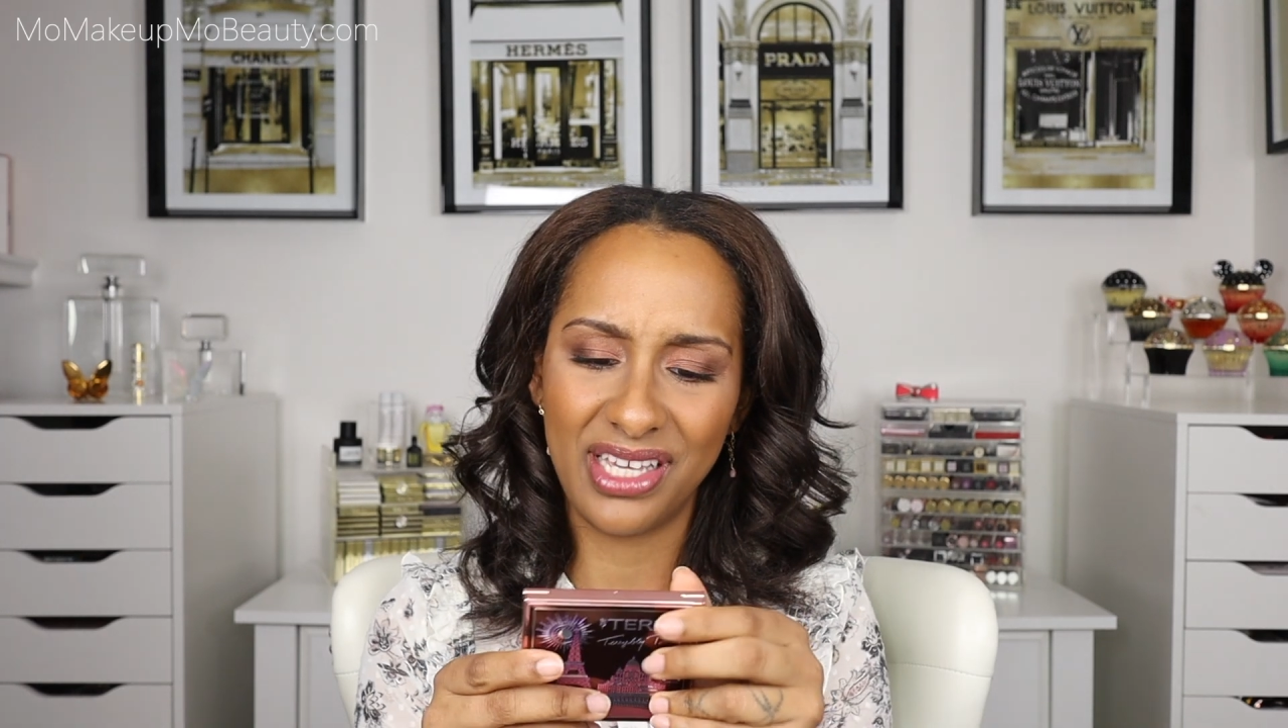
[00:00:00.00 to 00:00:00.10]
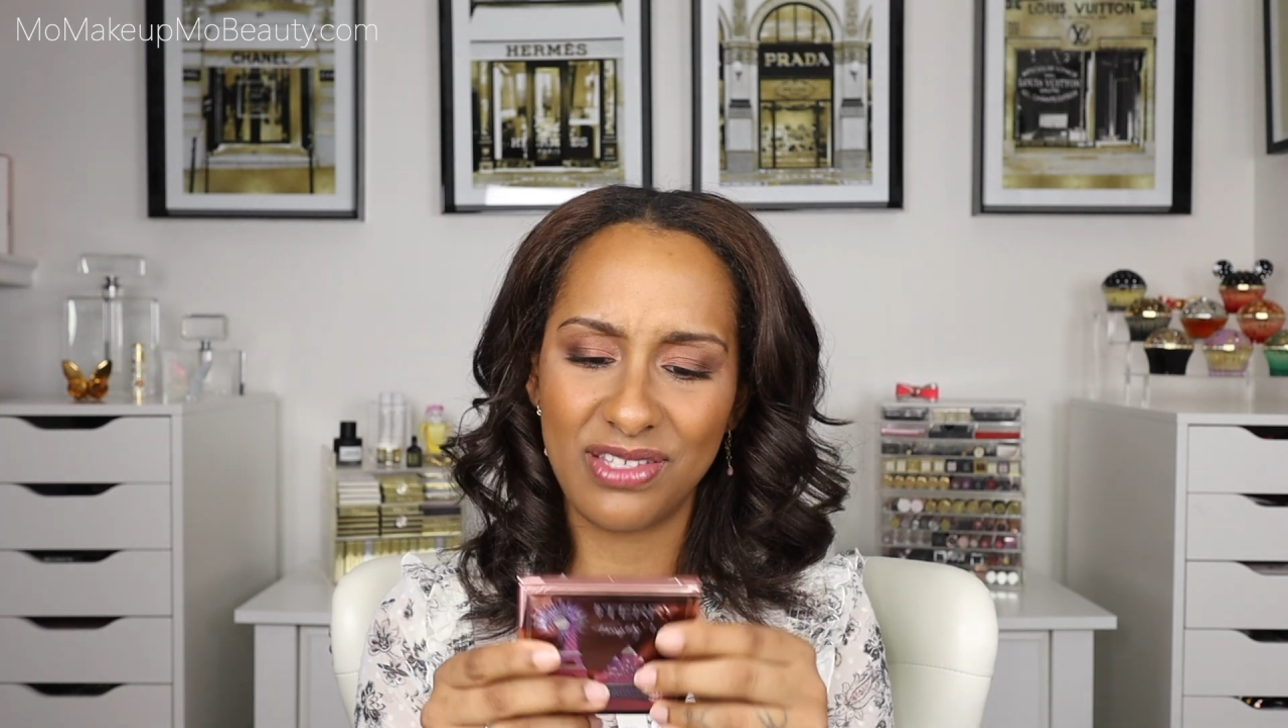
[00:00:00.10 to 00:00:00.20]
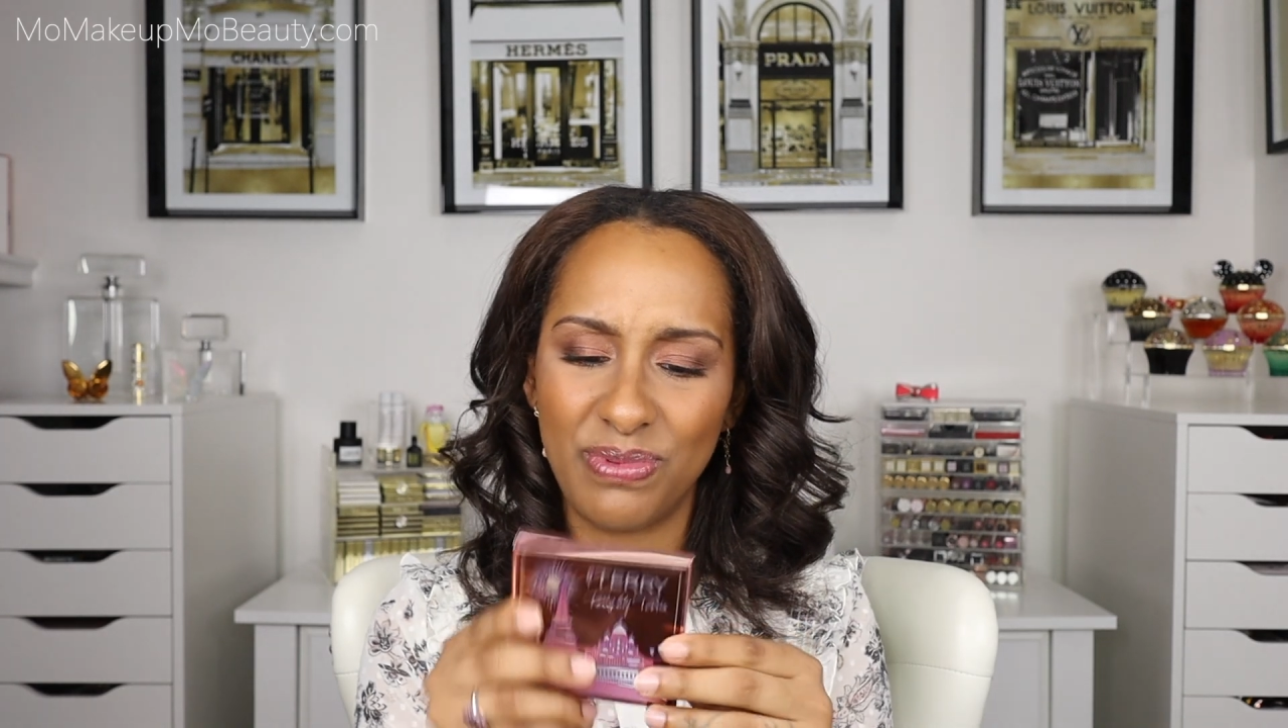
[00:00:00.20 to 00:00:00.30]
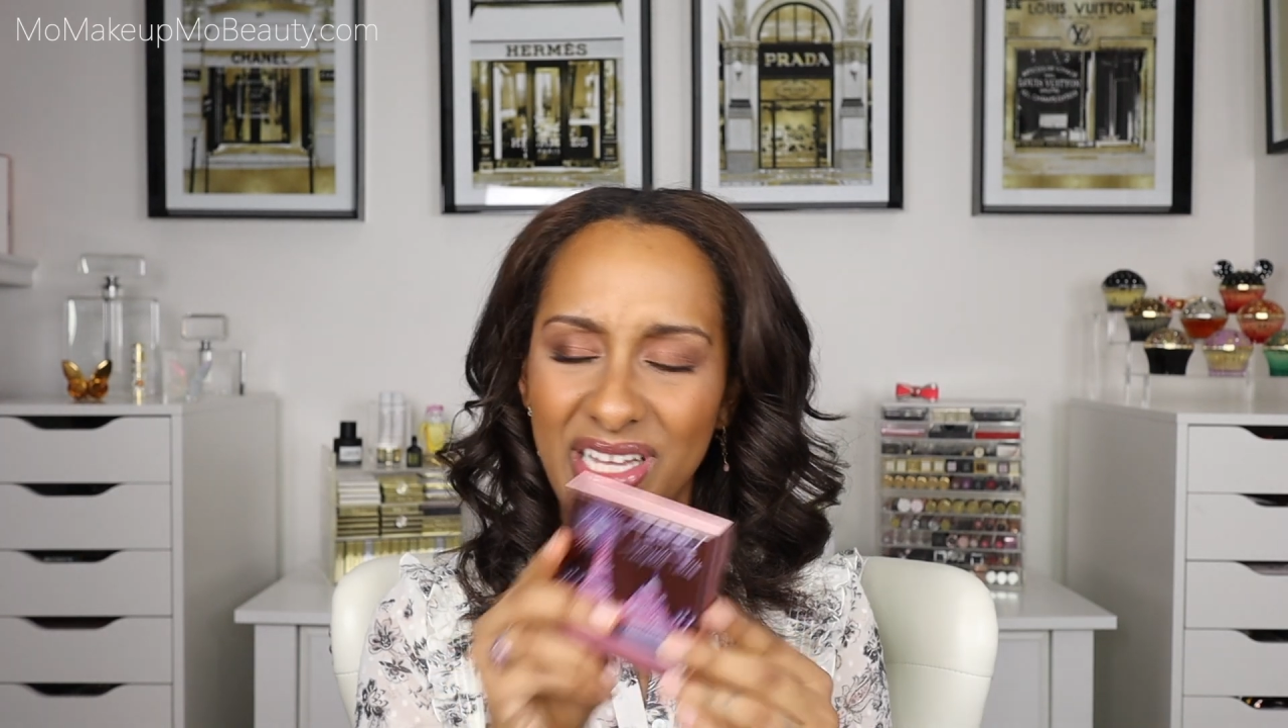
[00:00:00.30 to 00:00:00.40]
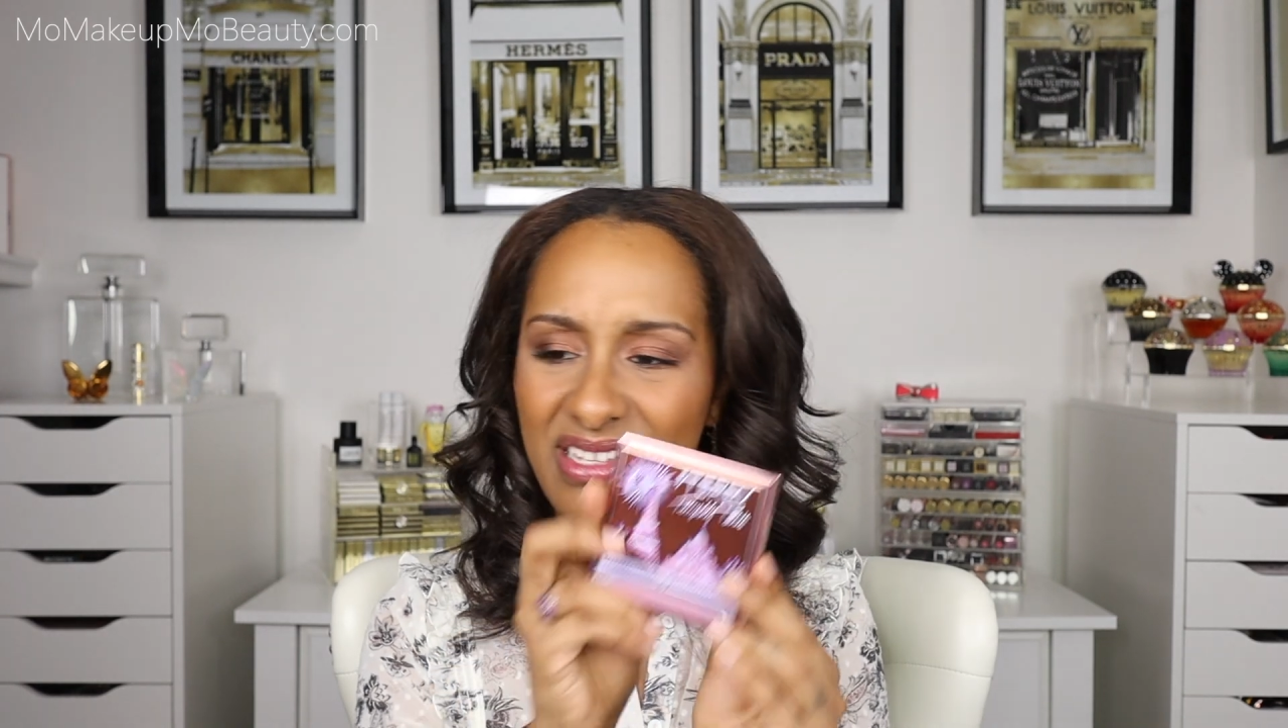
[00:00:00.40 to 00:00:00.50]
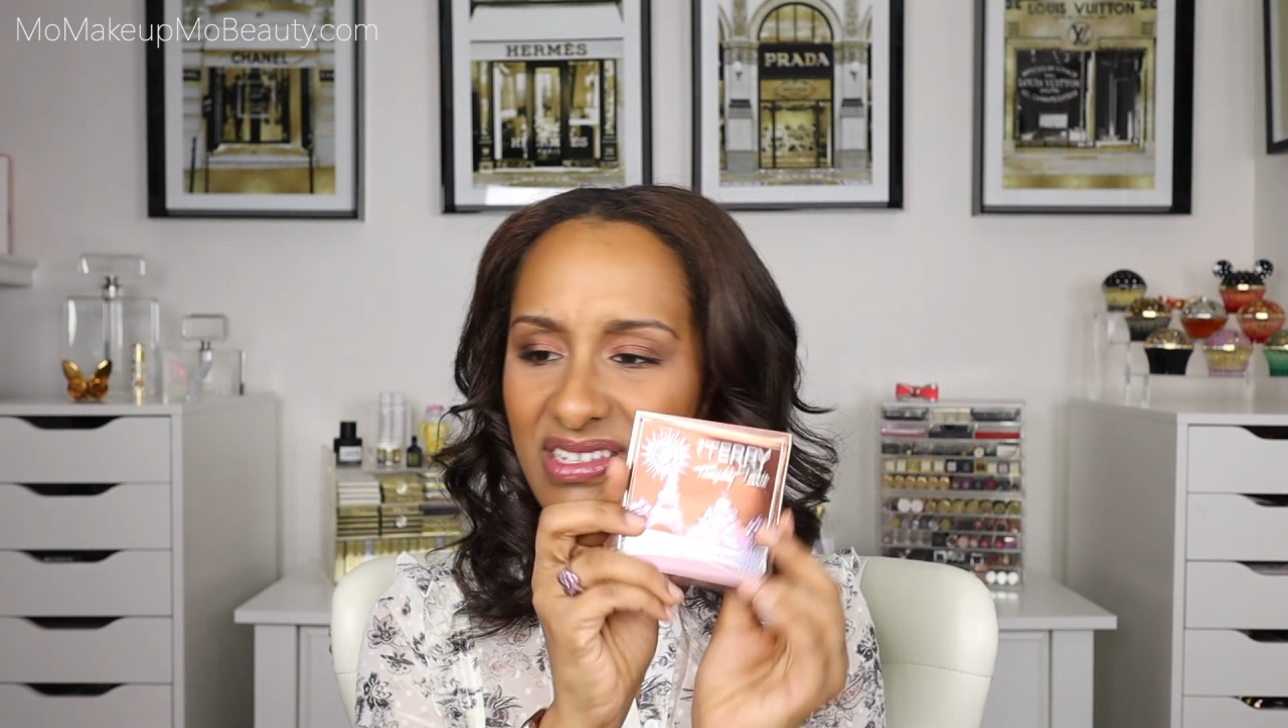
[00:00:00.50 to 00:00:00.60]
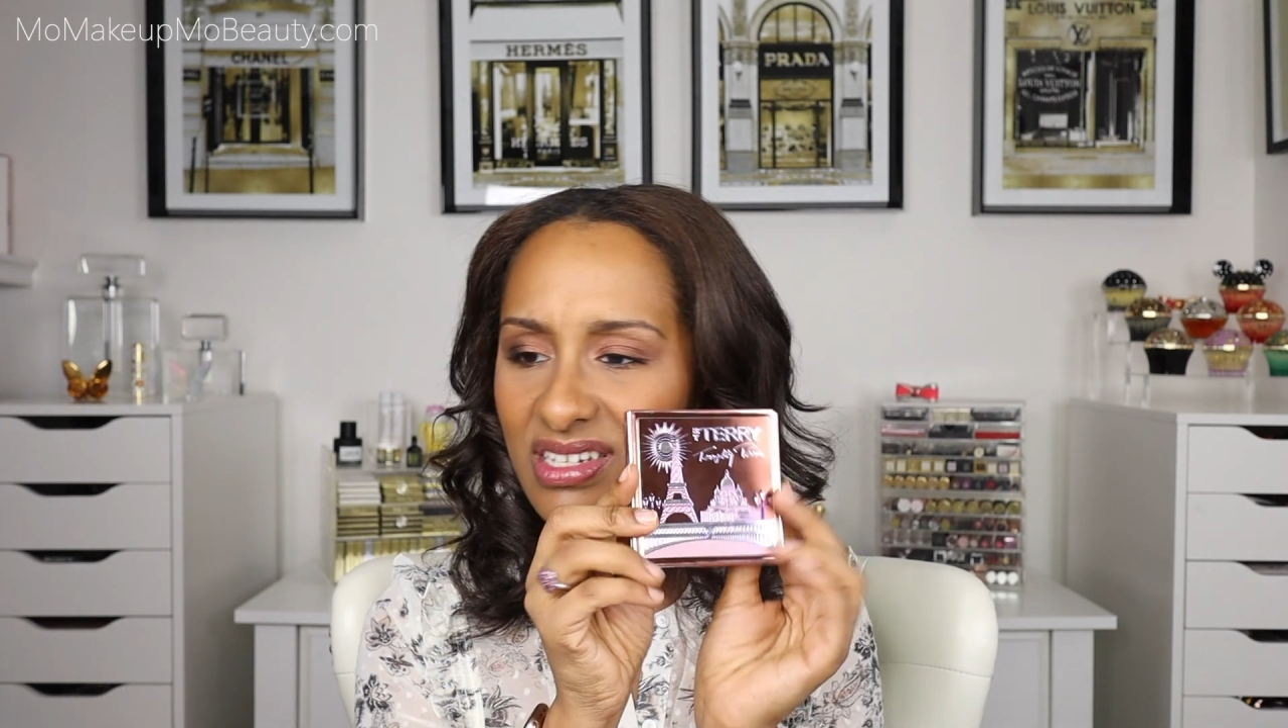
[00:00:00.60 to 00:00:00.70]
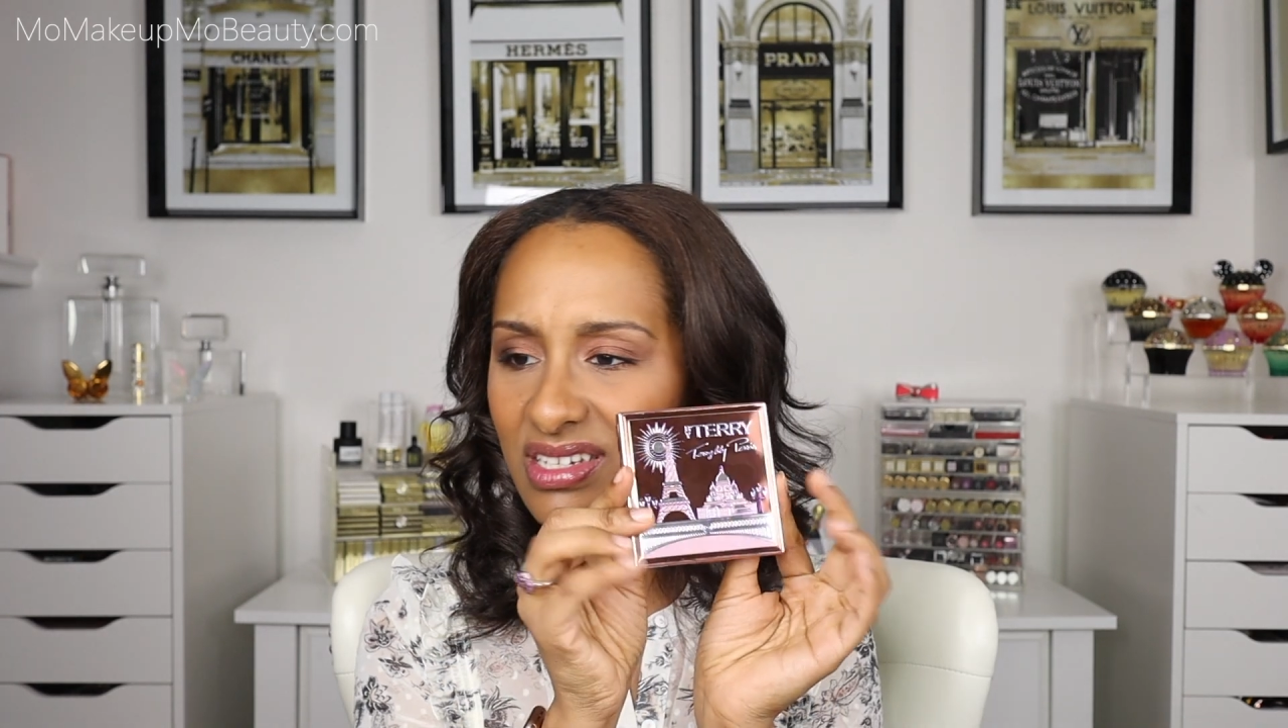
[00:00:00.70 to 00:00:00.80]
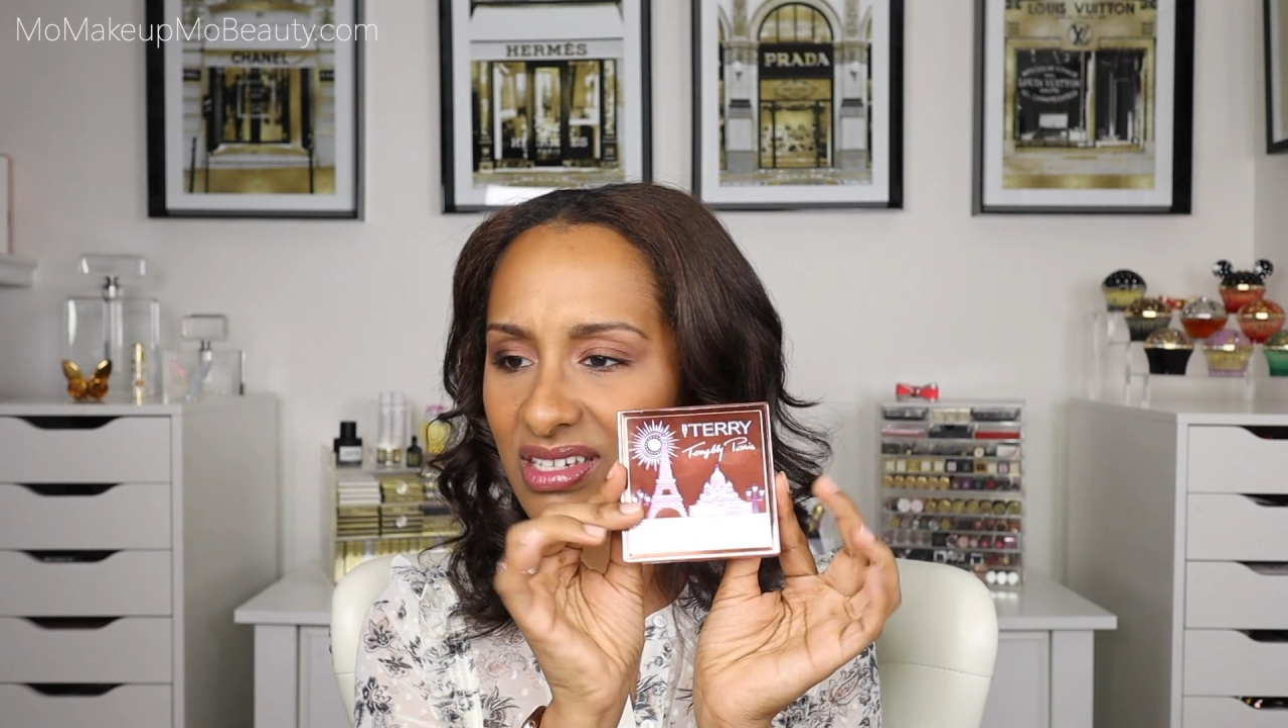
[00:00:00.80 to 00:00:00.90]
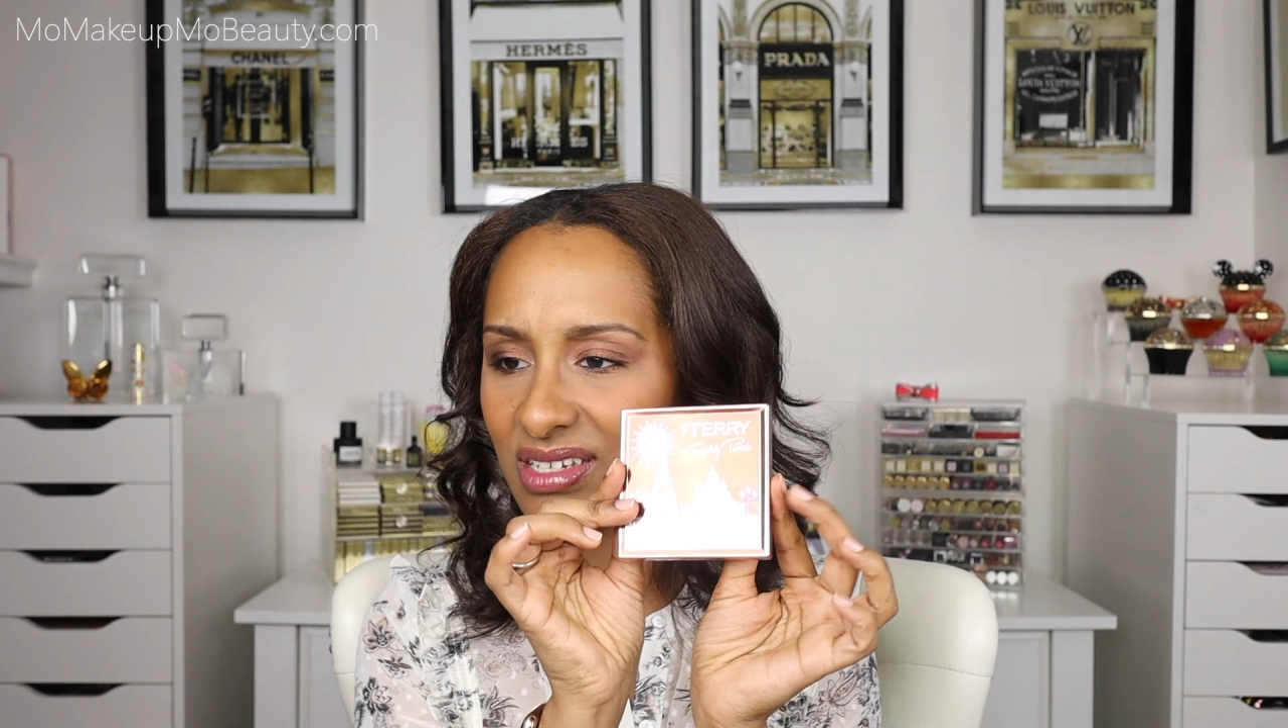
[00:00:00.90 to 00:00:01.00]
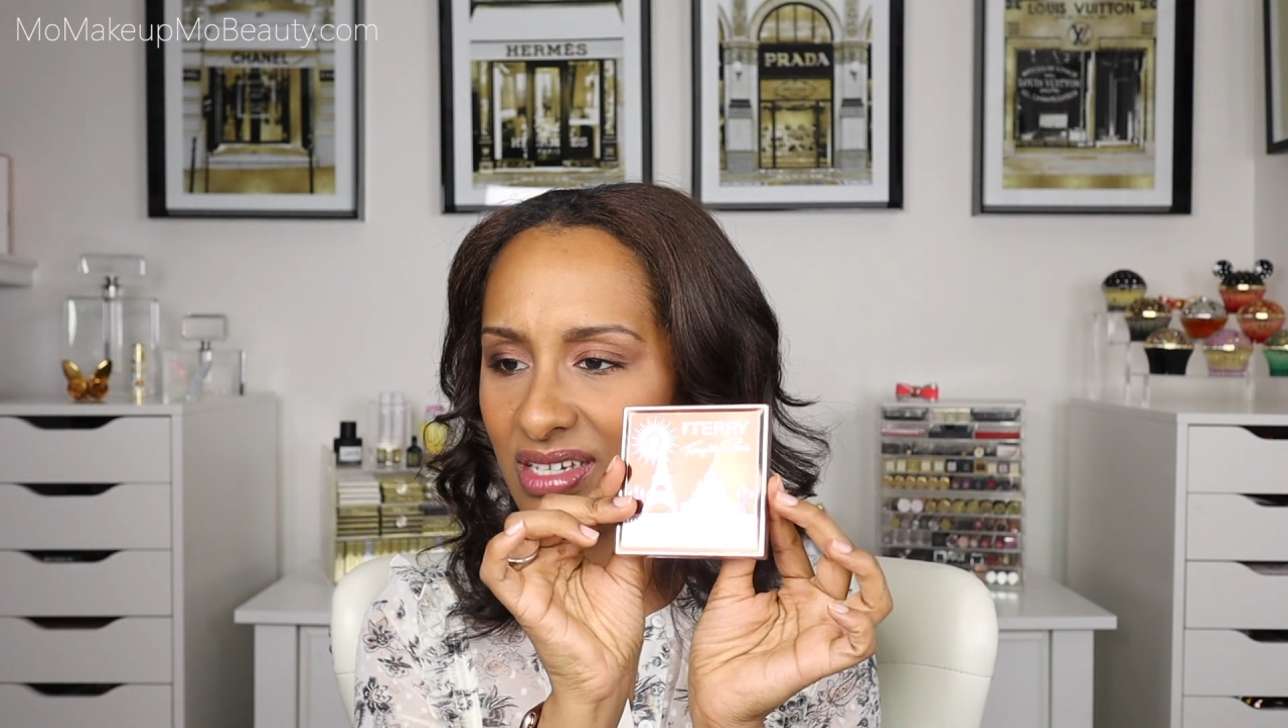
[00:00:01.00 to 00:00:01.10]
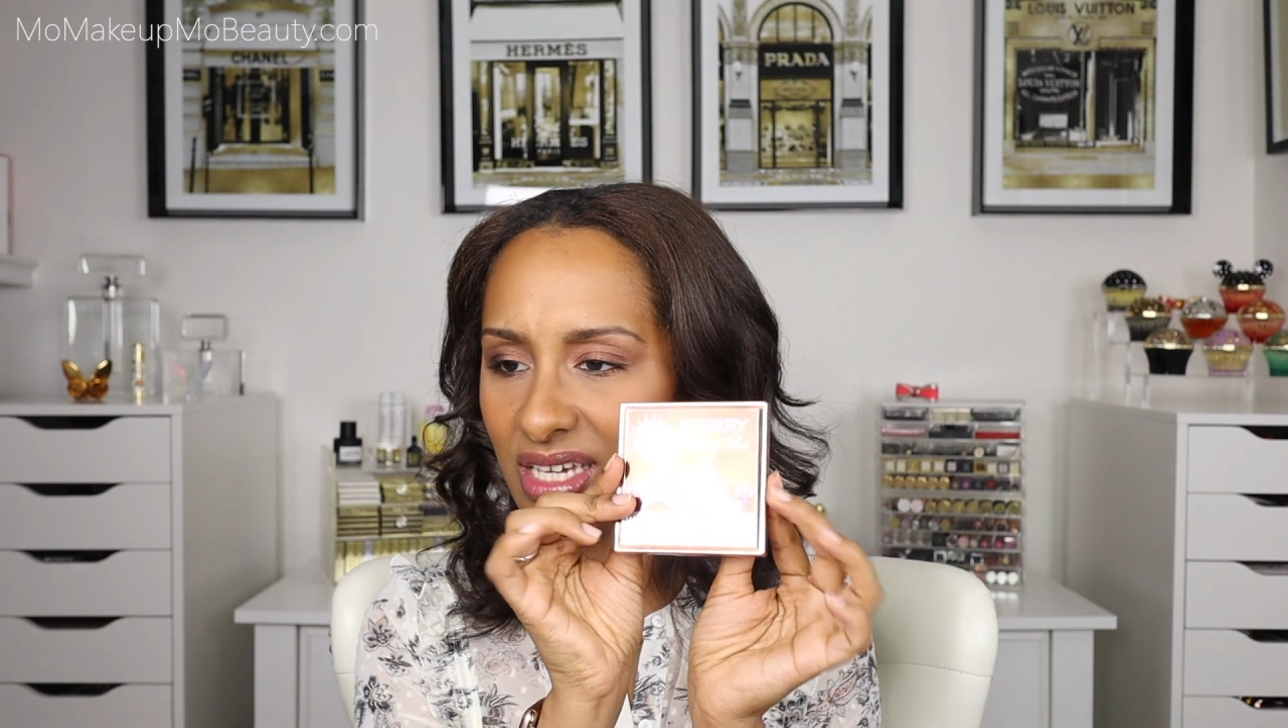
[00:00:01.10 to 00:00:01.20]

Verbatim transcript: it's plastic.